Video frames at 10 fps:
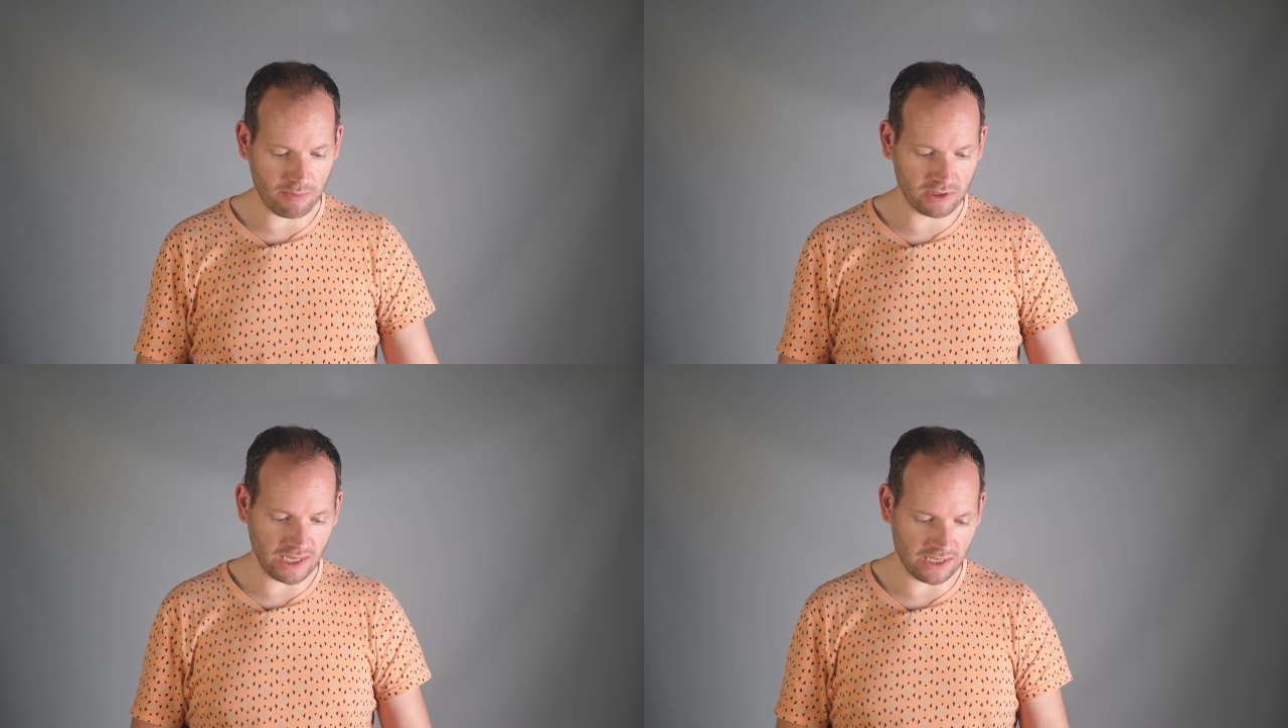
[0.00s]

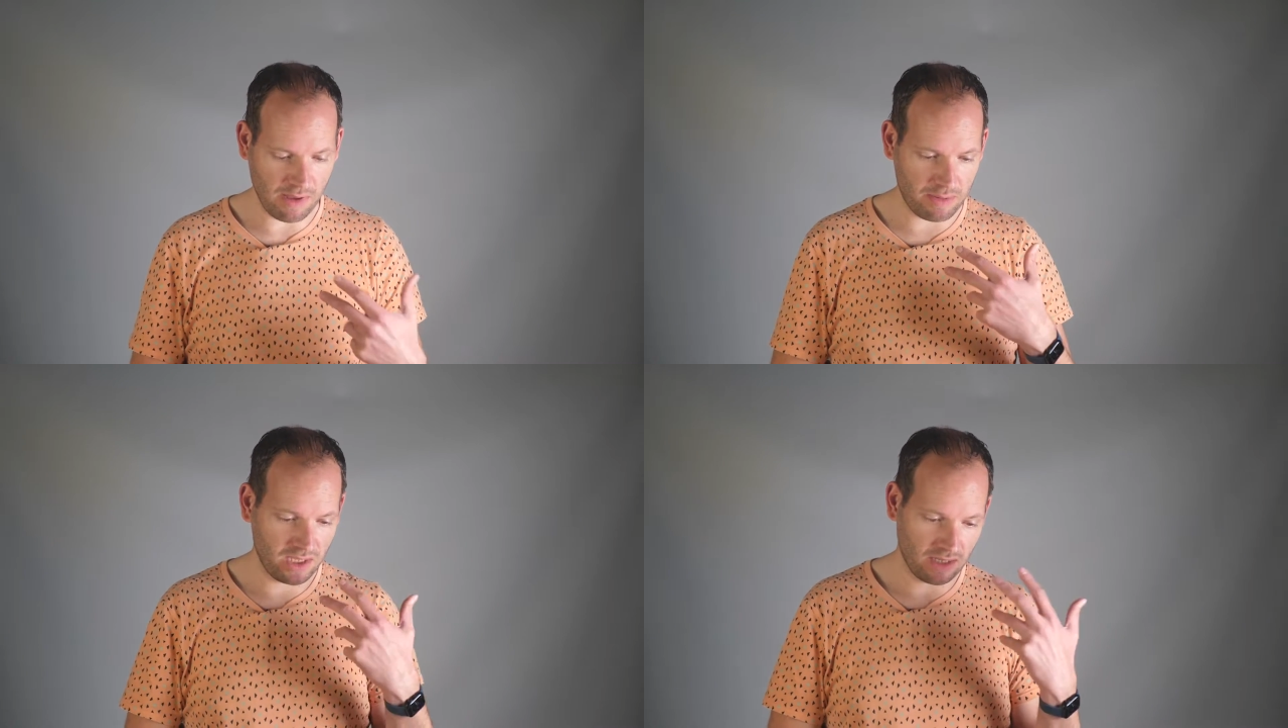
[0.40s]
up with like
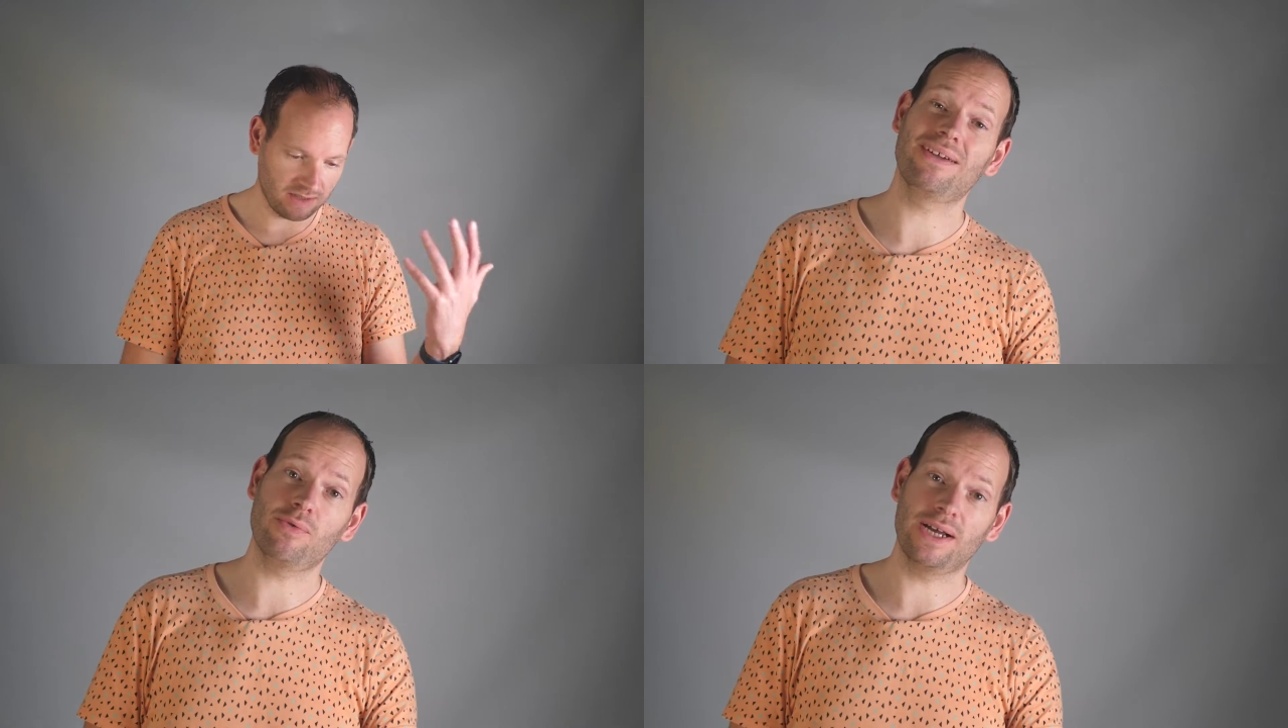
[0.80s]
maybe
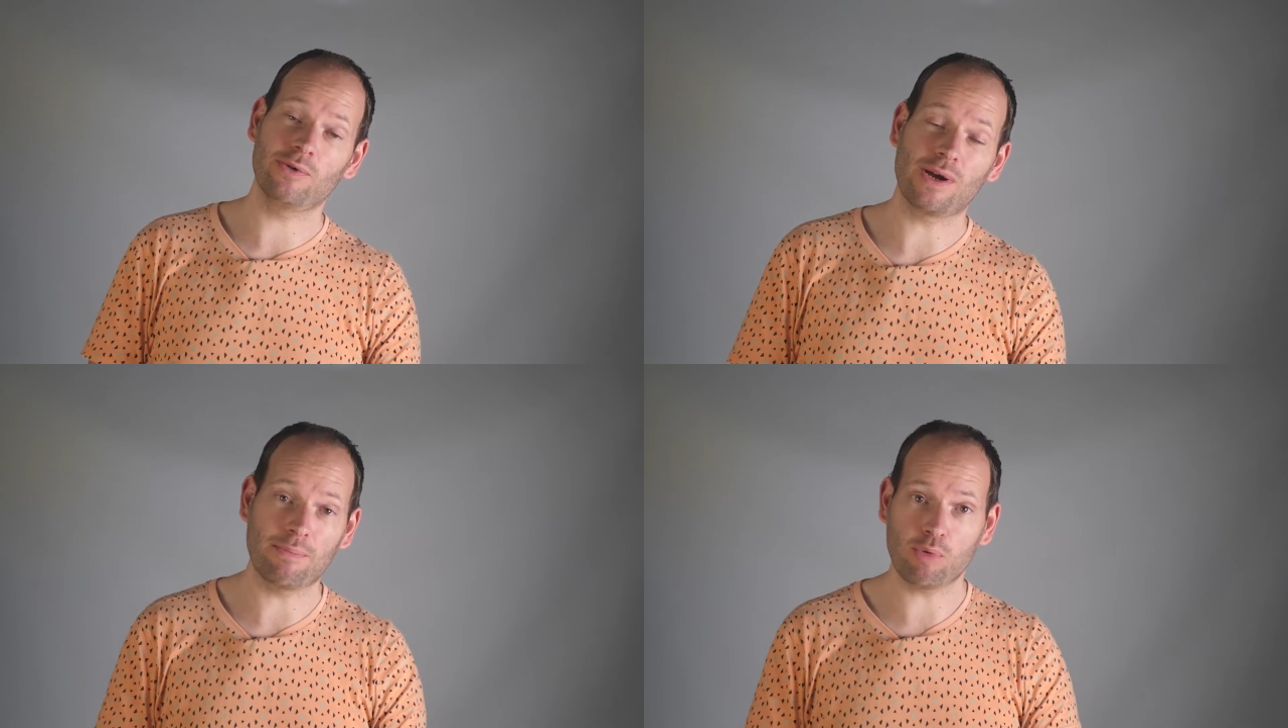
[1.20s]
a giveaway
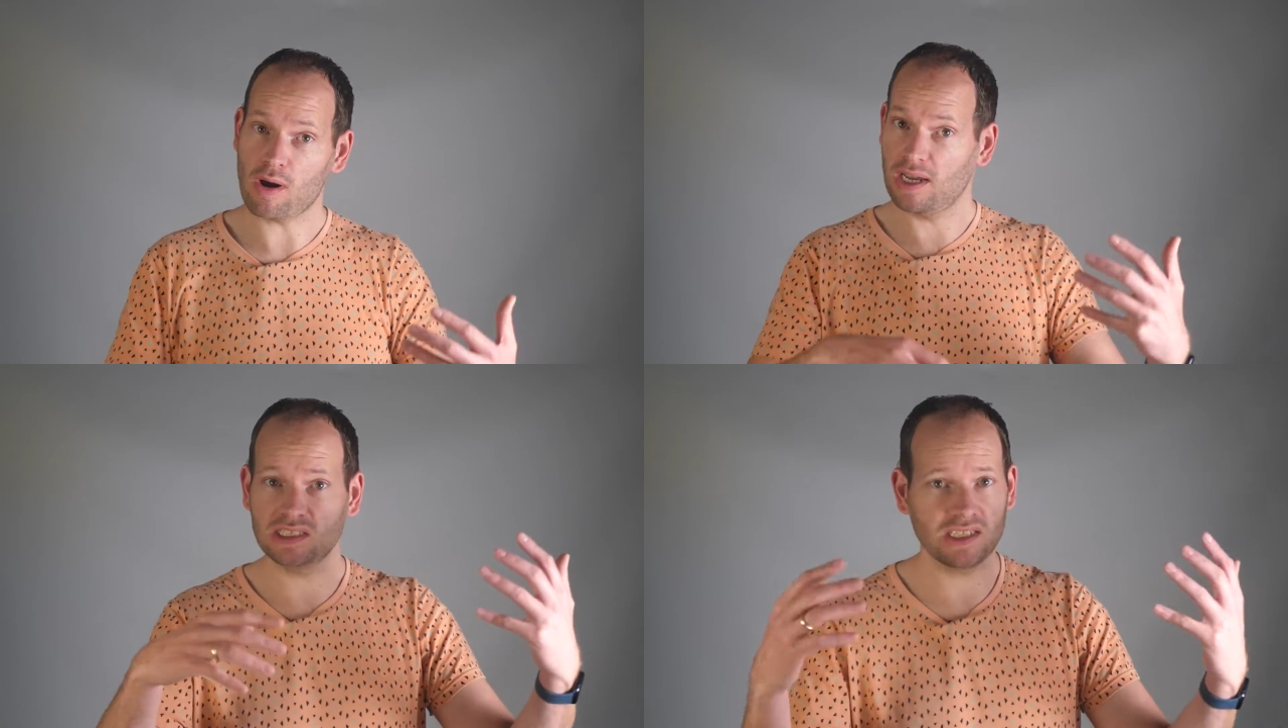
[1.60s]
grand
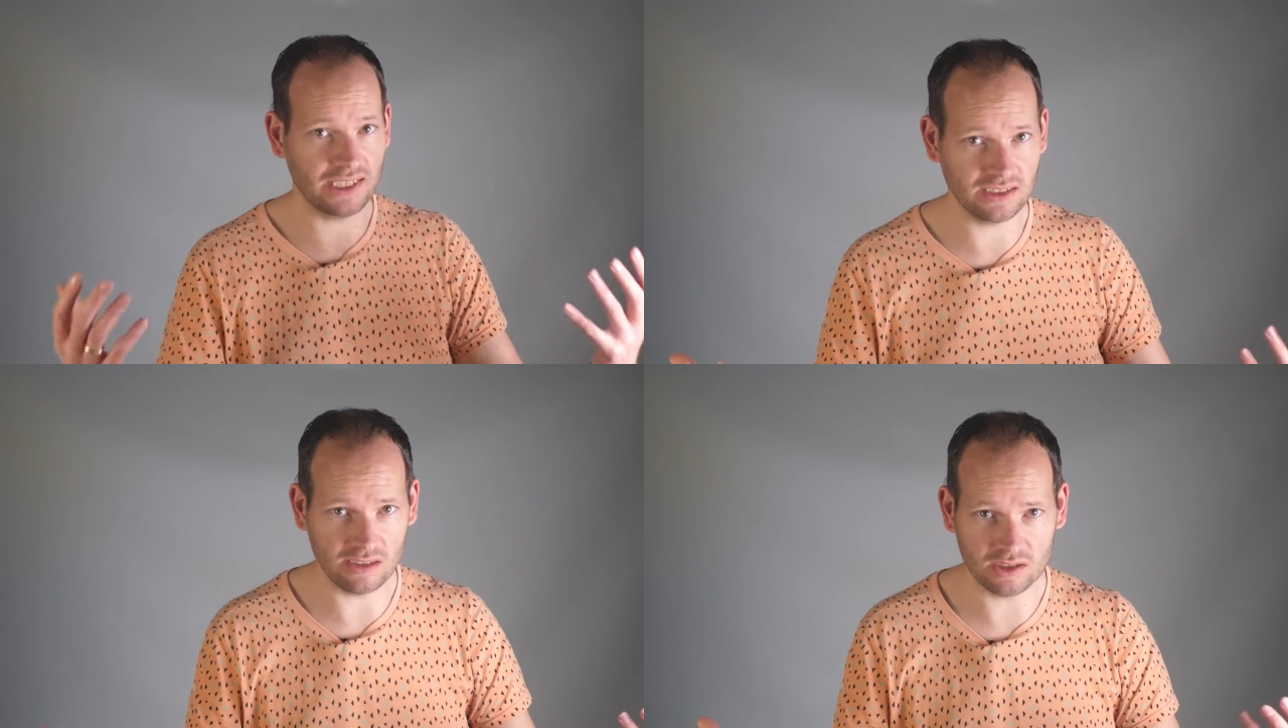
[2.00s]
prize in
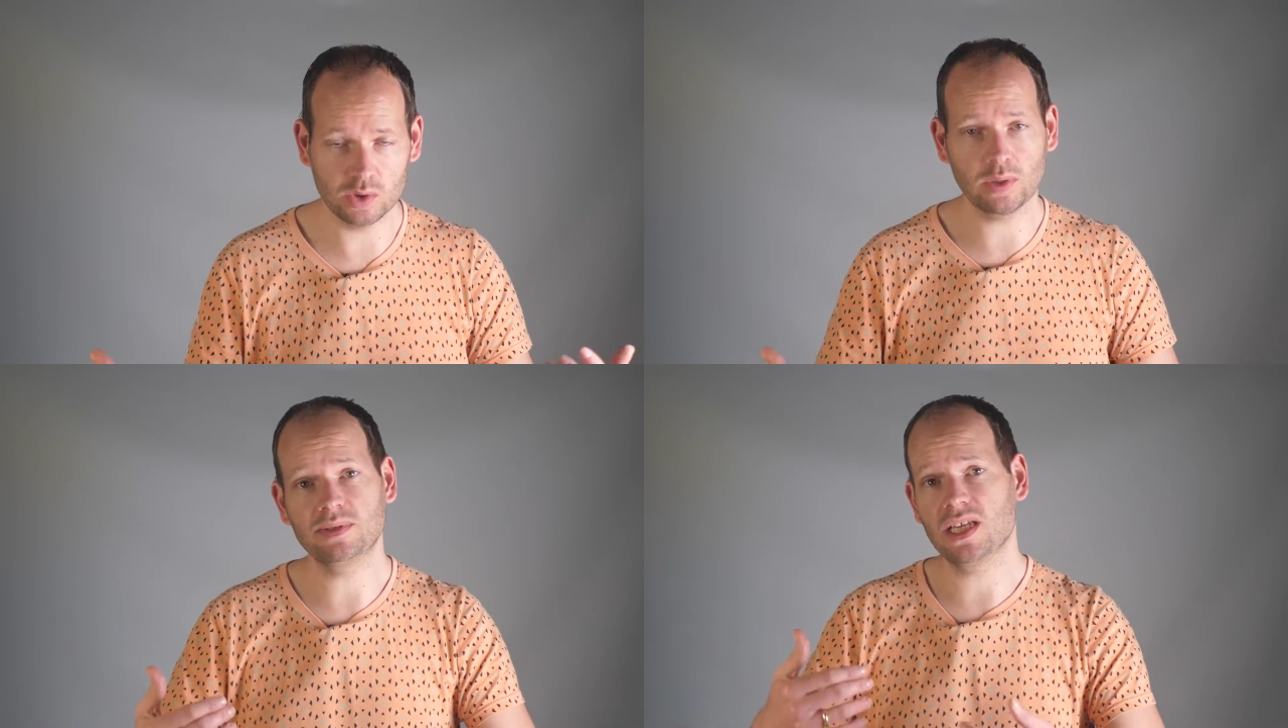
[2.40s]
case there's a
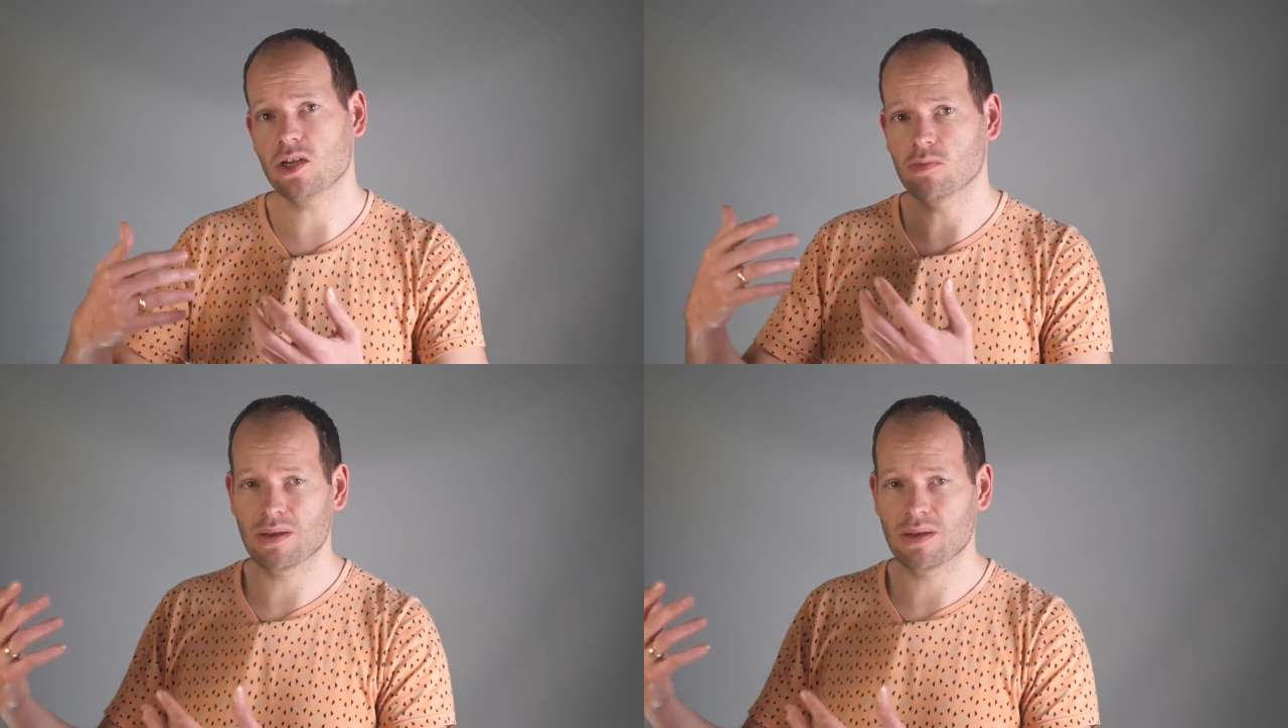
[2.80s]
sweepstake,